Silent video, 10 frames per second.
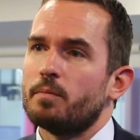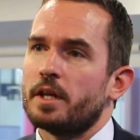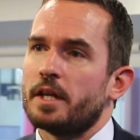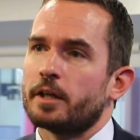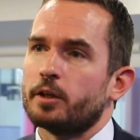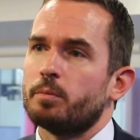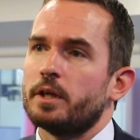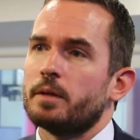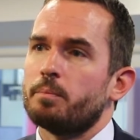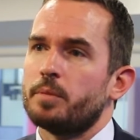then there could
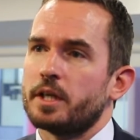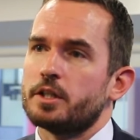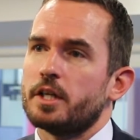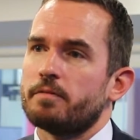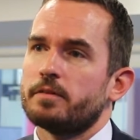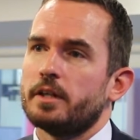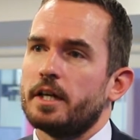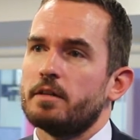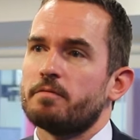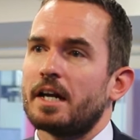be a big shift
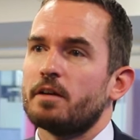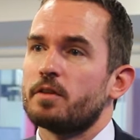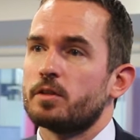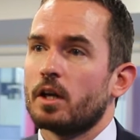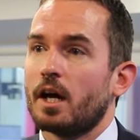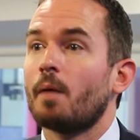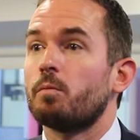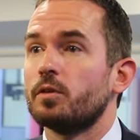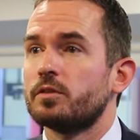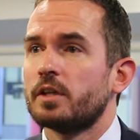in the value of the dollar
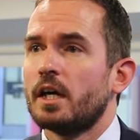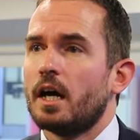upwards,